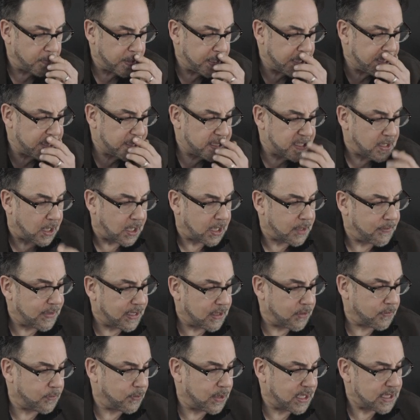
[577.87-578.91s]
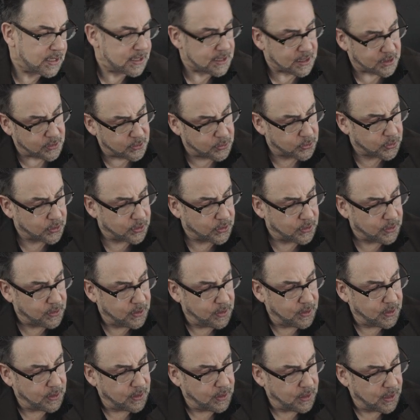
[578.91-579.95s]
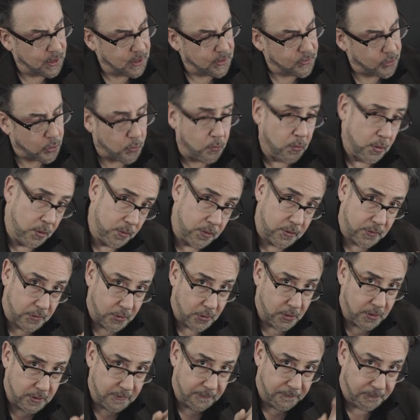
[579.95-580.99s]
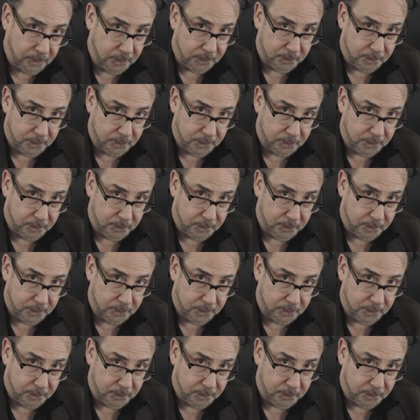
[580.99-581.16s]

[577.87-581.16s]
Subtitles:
we need to talk about what I said earlier, the root 3rd and